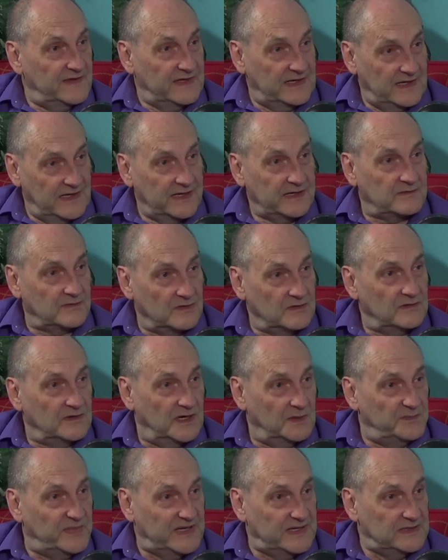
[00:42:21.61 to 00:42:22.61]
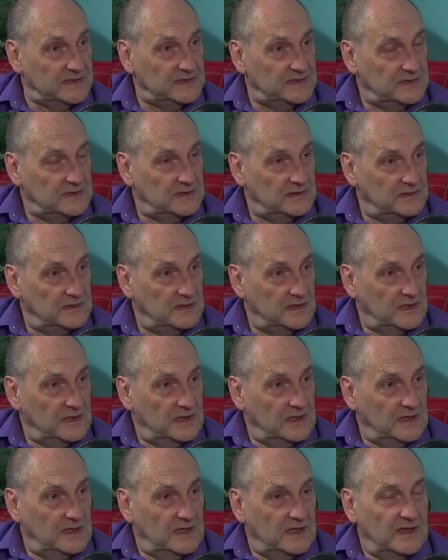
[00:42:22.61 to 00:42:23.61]
Than I grew up in.
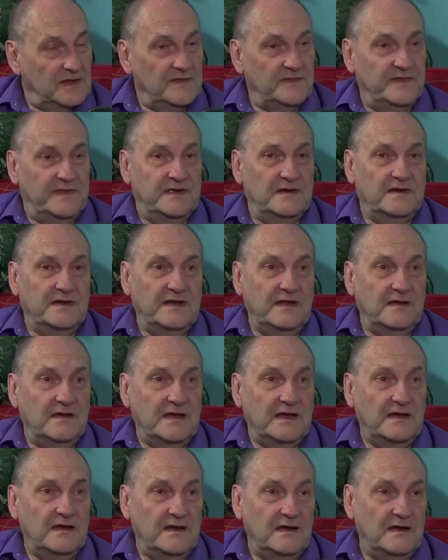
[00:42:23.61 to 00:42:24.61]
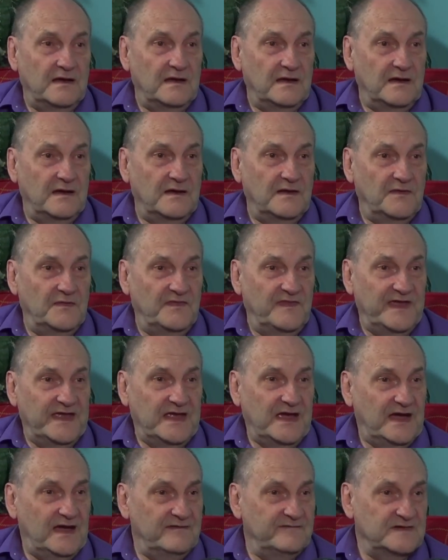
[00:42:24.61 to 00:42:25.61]
Right. They
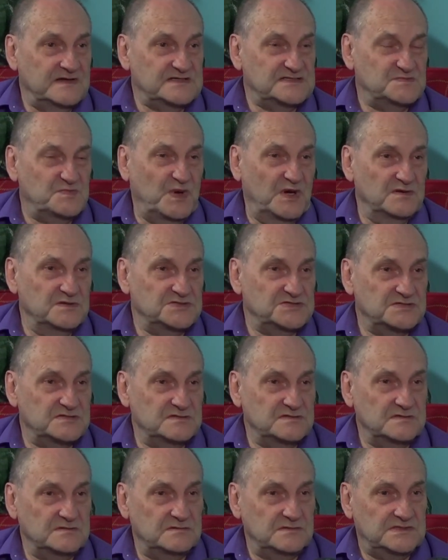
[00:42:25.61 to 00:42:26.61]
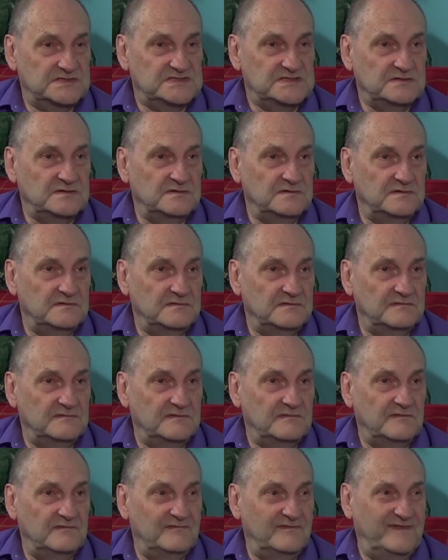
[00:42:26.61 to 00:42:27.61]
they have exposure to
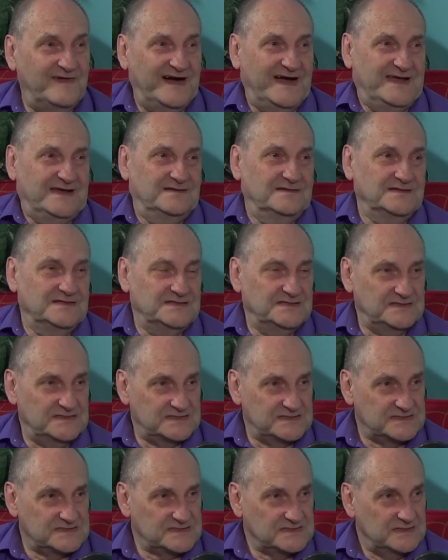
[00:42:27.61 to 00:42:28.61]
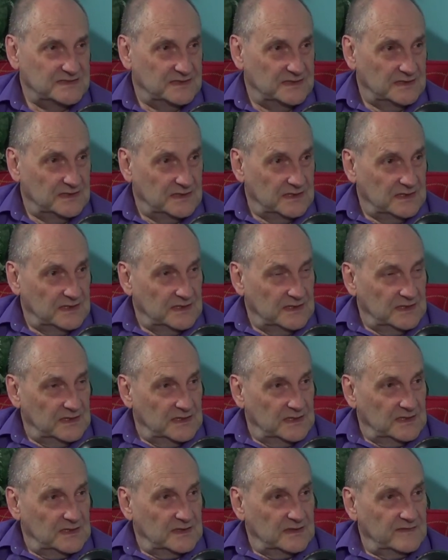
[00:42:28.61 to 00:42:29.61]
violence uh-huh.
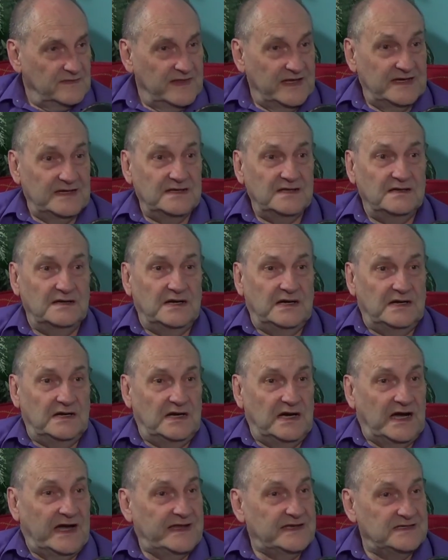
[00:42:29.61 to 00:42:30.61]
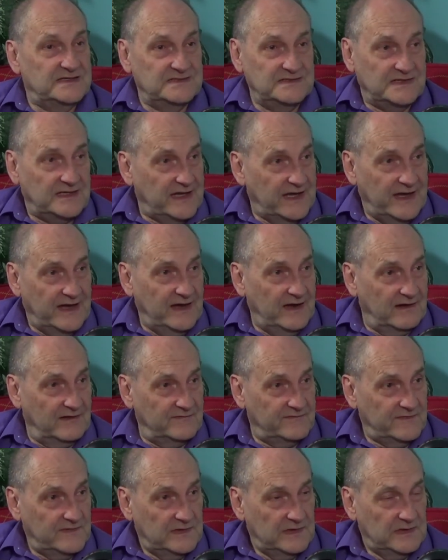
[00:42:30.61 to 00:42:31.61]
that I didn't
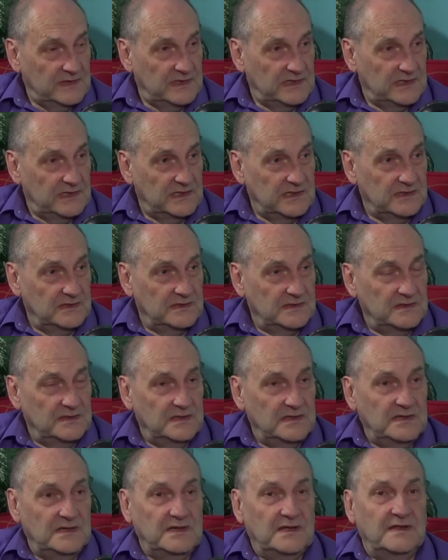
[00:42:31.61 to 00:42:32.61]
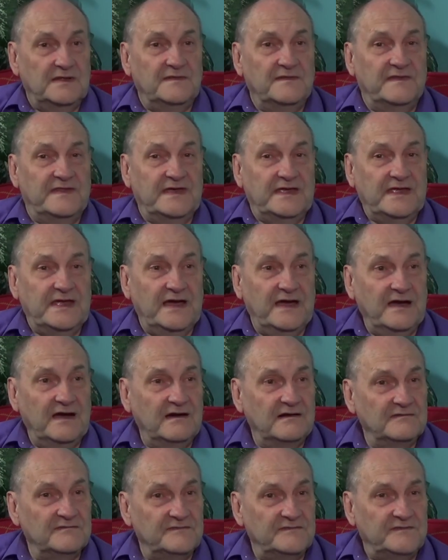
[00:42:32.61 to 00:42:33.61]
have. Correct. They
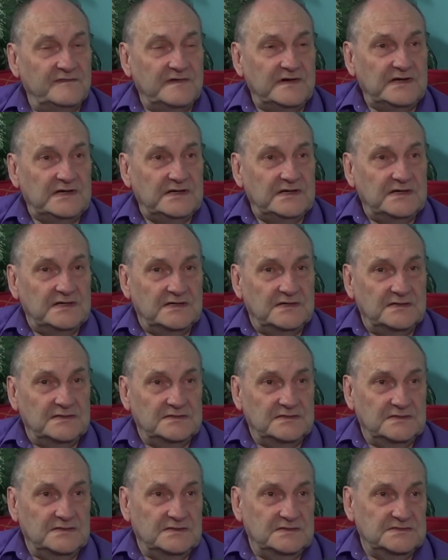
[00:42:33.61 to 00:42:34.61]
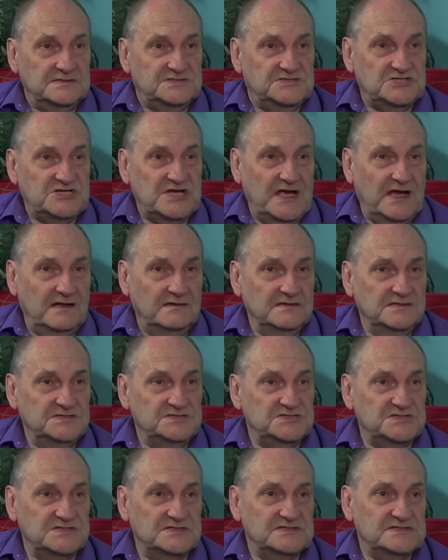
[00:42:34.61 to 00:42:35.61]
have
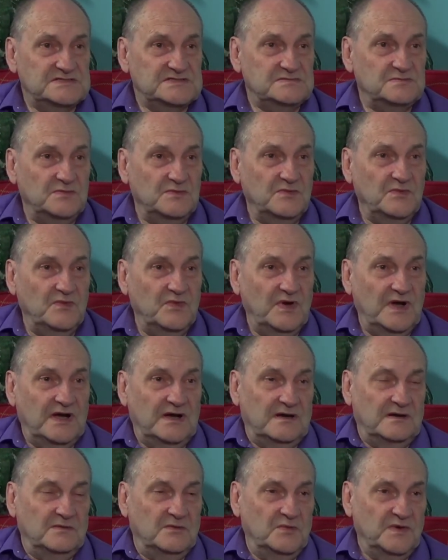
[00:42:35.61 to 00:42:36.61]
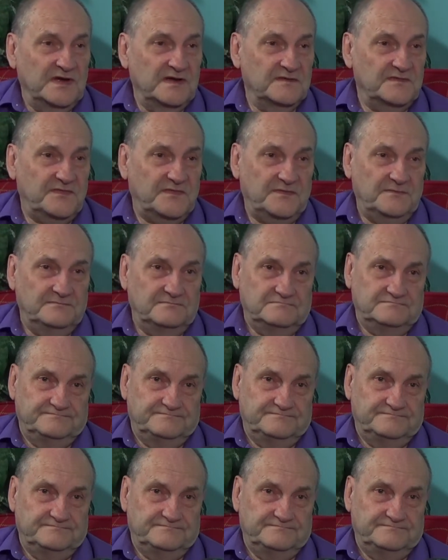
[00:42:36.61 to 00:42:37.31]
challenges uh, with